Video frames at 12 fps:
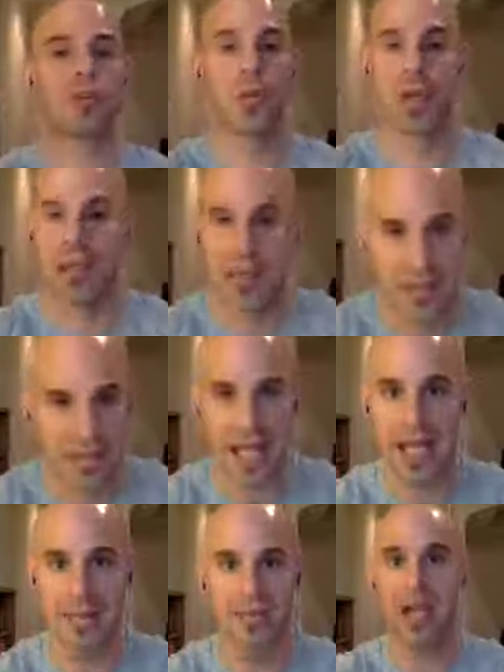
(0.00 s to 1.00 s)
doing the
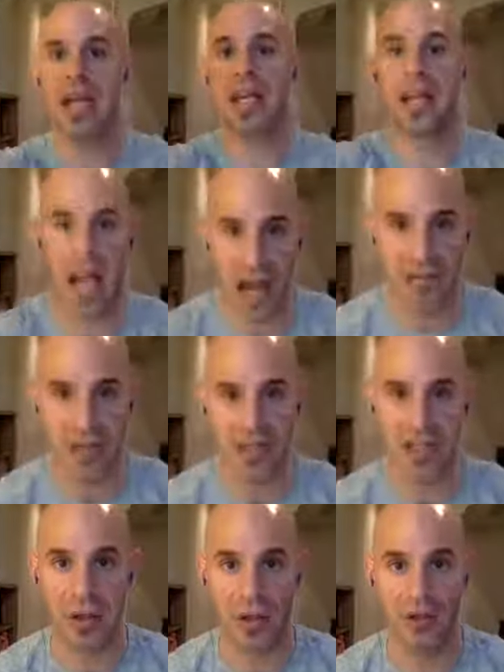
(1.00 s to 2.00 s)
same thing every
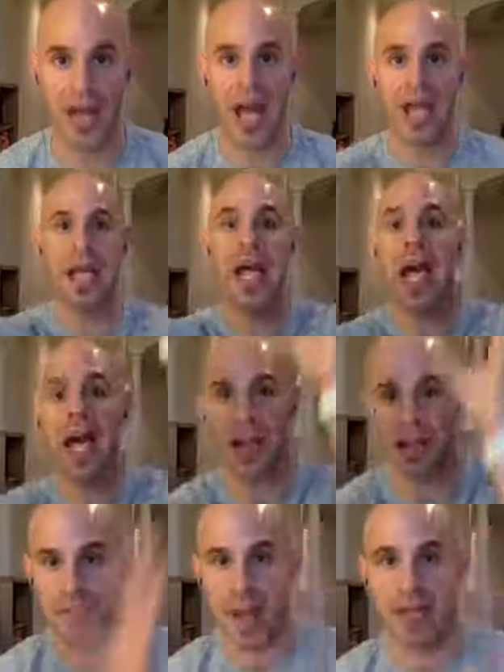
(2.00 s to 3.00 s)
single day,
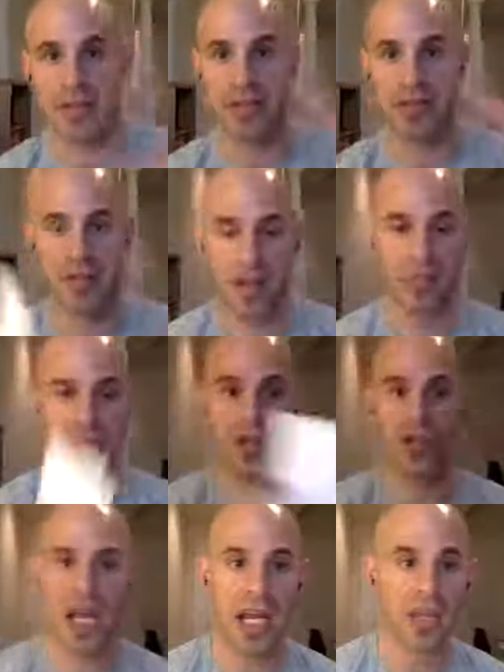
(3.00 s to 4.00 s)
expecting something
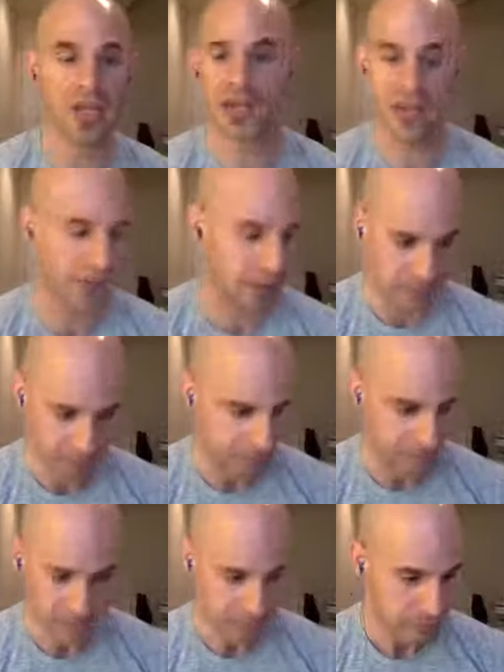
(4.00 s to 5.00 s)
to change. Listen,
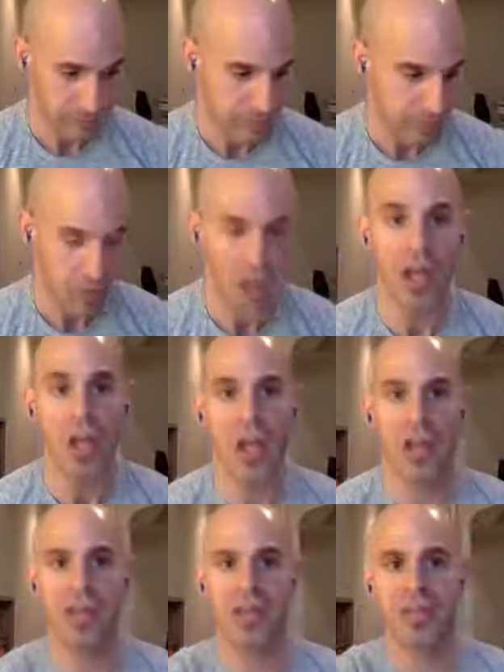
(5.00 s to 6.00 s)

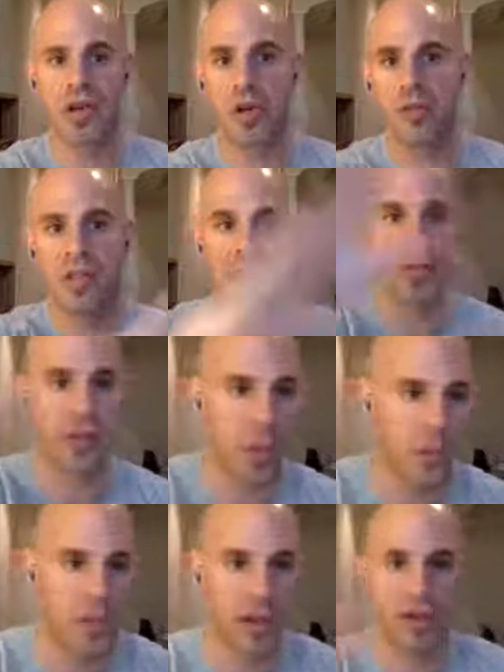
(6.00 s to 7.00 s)
this whole
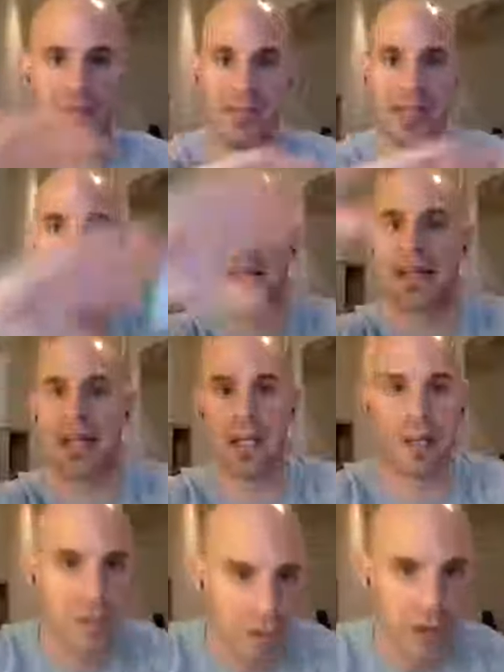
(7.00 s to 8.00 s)
misnomer of being an
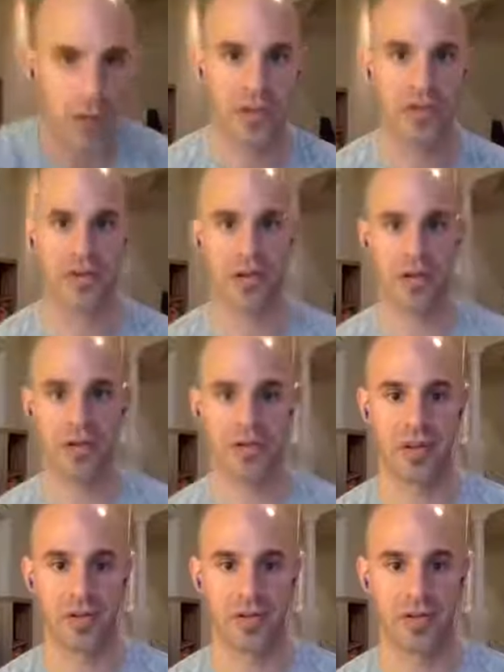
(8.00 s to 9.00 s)
influencer on
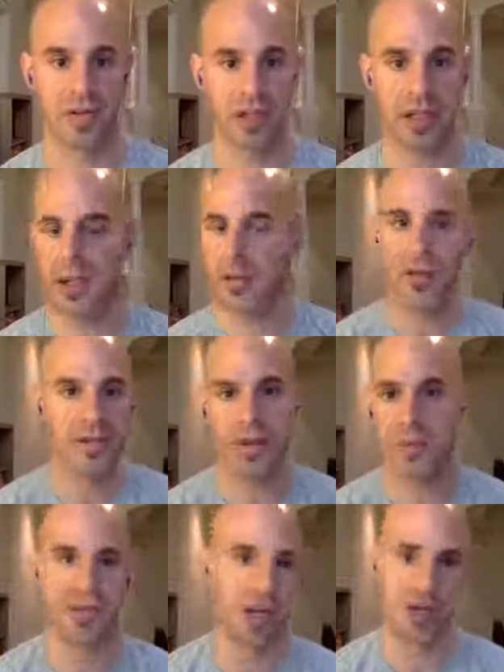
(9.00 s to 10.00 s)
social media, there's
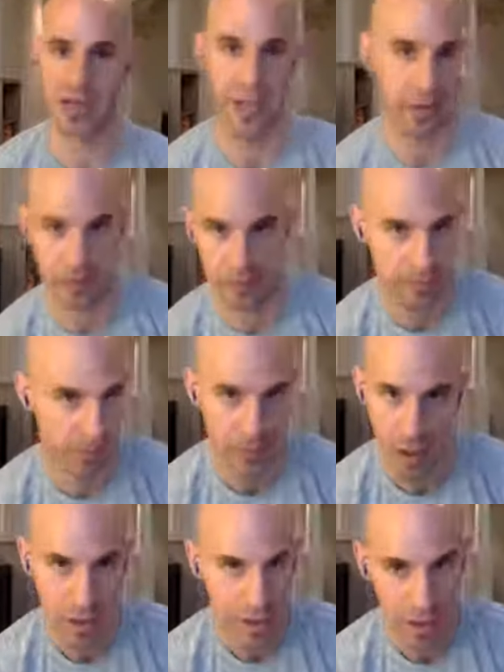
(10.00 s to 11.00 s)
no such thing.
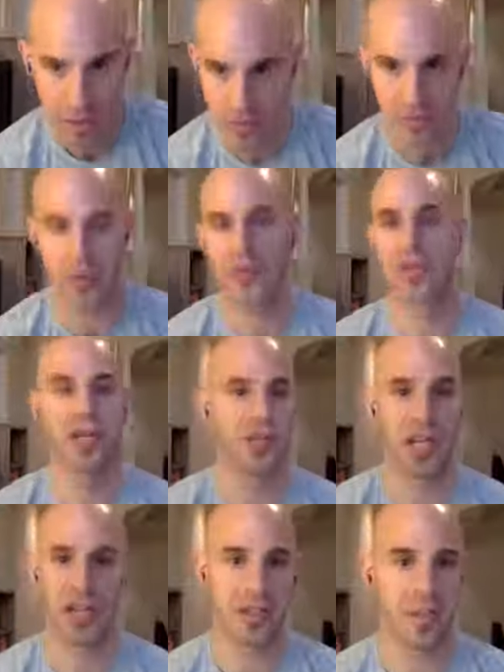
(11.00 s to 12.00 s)
There's no
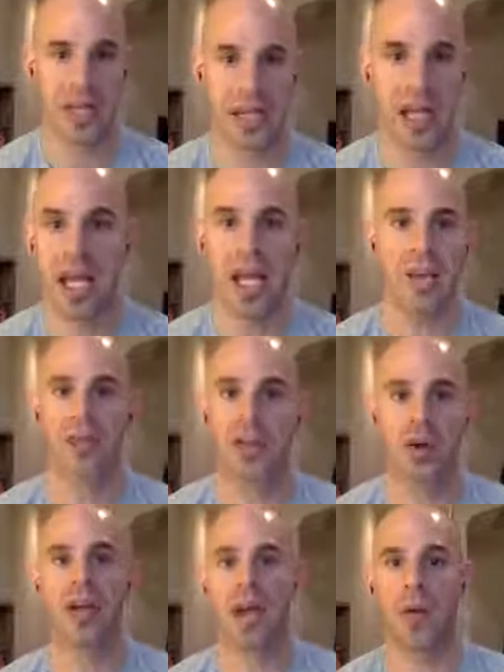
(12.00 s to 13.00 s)
such thing as being if
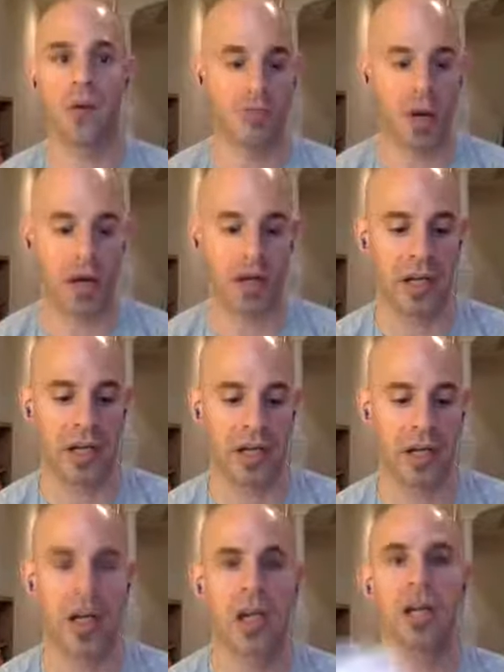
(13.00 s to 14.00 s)
you're in network
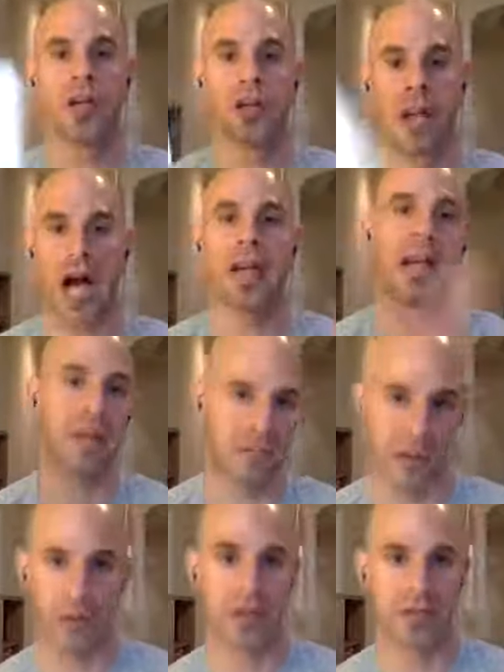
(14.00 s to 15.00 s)
marketing, you're not an
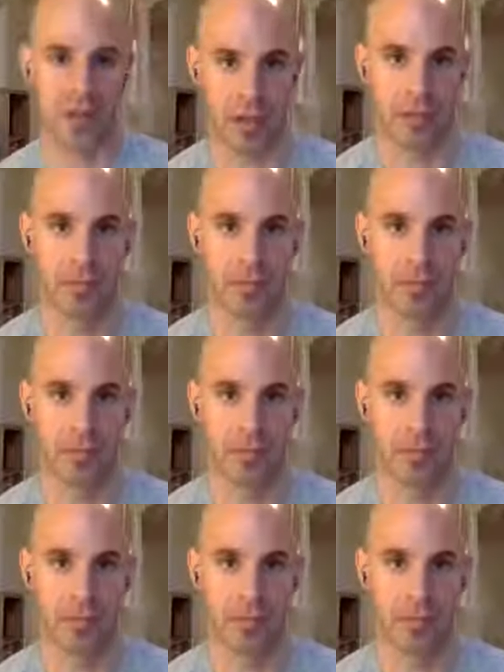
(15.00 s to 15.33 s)
influencer.